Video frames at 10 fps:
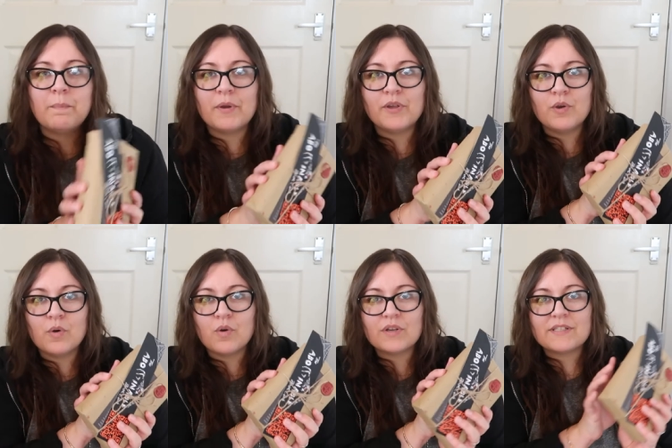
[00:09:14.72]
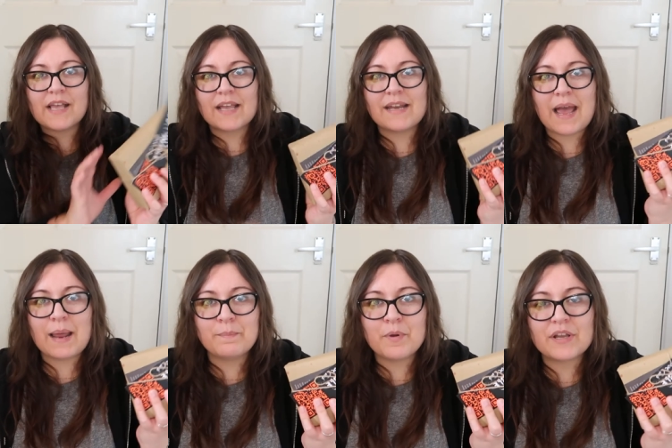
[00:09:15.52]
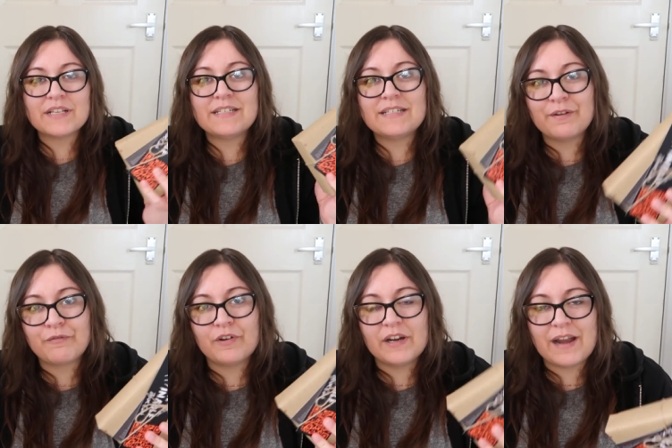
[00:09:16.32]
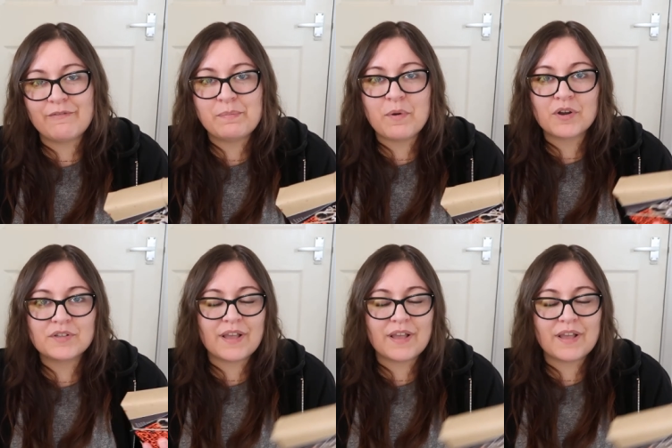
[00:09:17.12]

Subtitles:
but your secondhand book is different in every box,